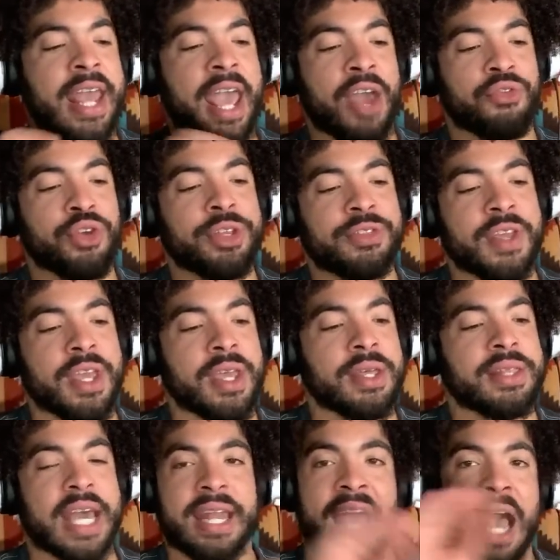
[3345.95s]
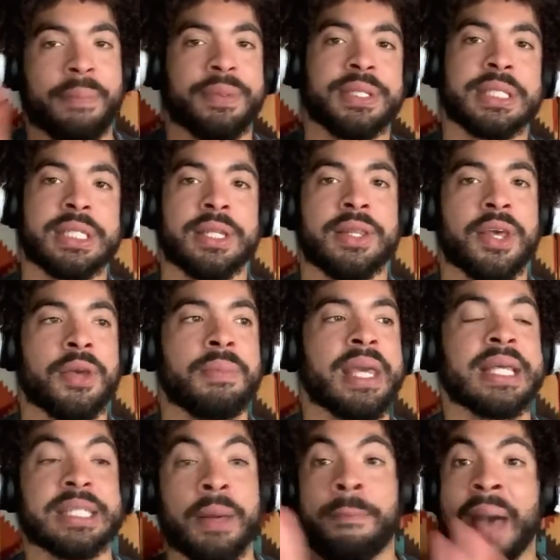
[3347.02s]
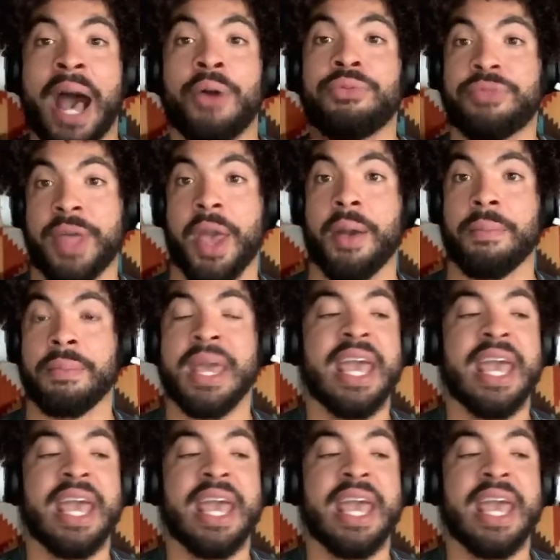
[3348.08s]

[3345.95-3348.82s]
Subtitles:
everything that happens to them is about them,